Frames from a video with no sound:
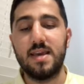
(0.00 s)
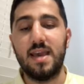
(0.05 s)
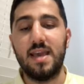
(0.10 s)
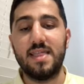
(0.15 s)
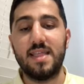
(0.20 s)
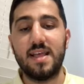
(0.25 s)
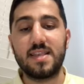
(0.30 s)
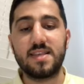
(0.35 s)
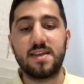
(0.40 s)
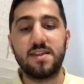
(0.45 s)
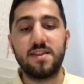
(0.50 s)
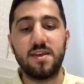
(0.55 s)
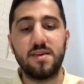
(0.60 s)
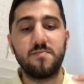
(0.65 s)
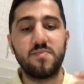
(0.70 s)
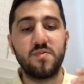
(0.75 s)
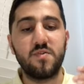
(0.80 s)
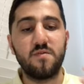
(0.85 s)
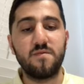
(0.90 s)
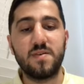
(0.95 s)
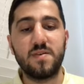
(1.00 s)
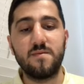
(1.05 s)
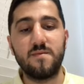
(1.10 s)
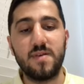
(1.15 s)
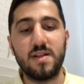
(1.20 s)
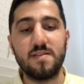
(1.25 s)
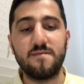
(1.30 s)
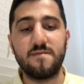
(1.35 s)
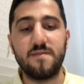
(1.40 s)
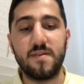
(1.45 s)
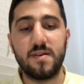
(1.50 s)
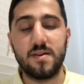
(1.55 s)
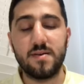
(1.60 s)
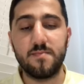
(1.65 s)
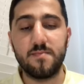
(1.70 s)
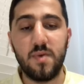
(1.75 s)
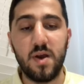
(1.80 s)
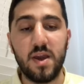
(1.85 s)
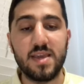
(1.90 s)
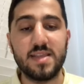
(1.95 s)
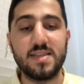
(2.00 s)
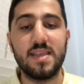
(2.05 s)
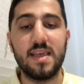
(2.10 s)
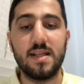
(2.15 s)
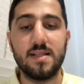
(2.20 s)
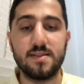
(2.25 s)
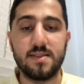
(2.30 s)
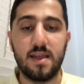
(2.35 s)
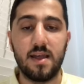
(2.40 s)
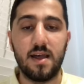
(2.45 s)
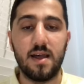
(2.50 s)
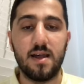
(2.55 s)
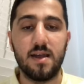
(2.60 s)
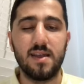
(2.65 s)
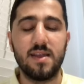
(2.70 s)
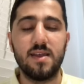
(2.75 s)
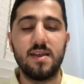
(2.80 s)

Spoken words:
and that's going to improve the welfare by delta.